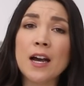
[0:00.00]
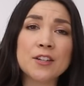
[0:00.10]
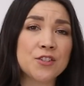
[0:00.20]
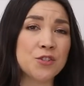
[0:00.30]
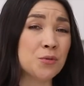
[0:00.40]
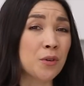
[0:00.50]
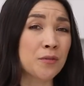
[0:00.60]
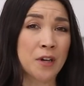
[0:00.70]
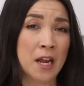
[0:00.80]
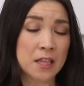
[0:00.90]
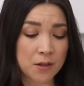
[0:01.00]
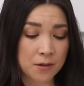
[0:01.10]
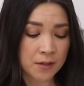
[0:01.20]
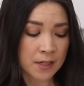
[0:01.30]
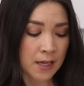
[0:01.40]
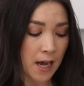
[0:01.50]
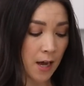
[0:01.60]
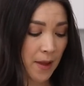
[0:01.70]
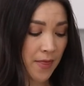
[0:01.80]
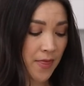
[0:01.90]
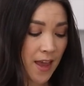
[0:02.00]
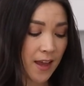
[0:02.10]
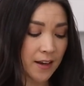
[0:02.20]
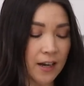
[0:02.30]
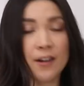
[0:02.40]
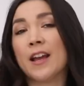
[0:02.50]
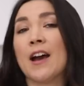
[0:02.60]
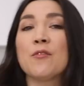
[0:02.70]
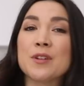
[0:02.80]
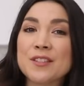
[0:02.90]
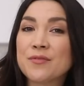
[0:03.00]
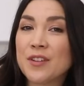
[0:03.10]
I just do it overnight though. And then I already have ones